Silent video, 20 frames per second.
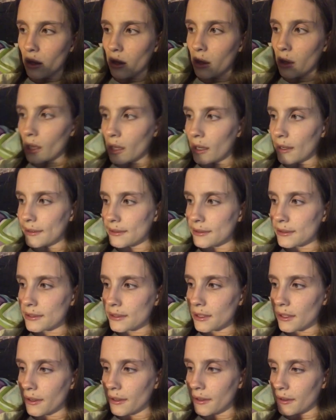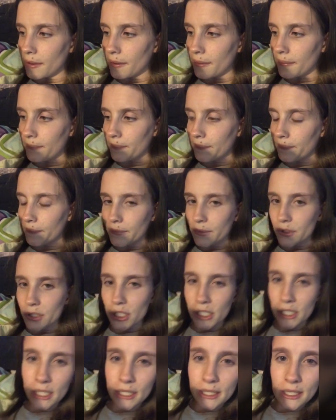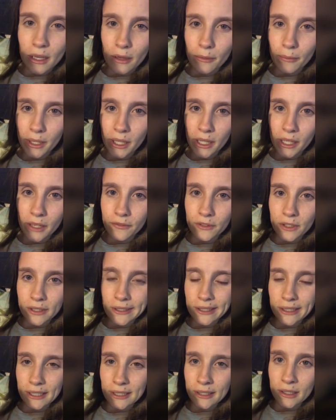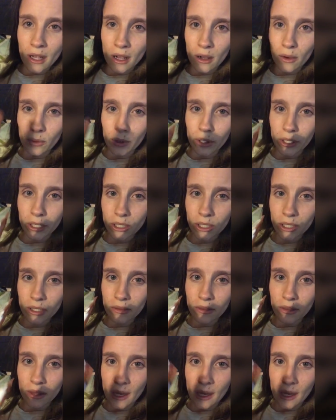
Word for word: And um, she did tell me if this does not work,